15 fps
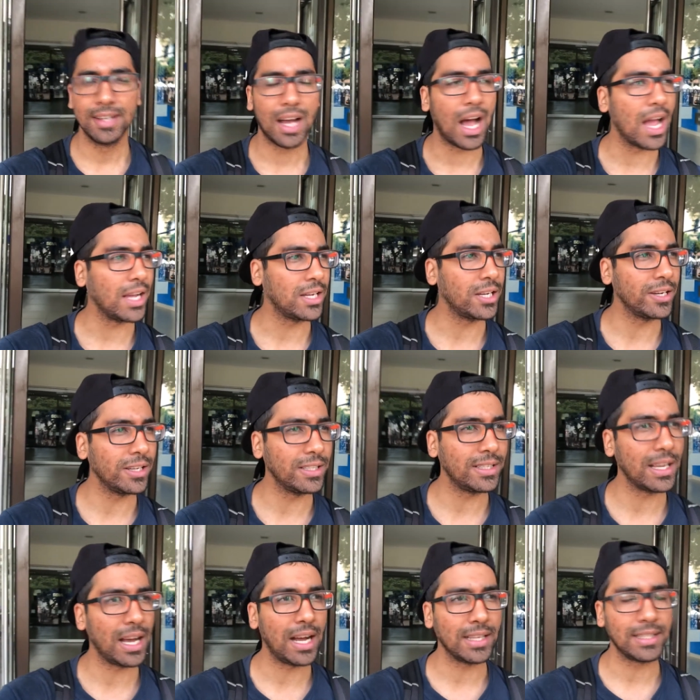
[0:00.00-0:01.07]
I could
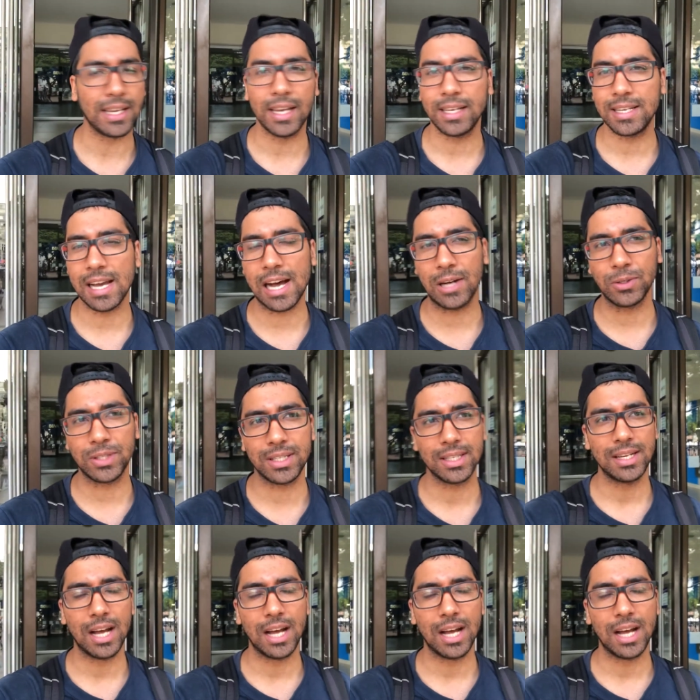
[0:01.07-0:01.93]
uh, take out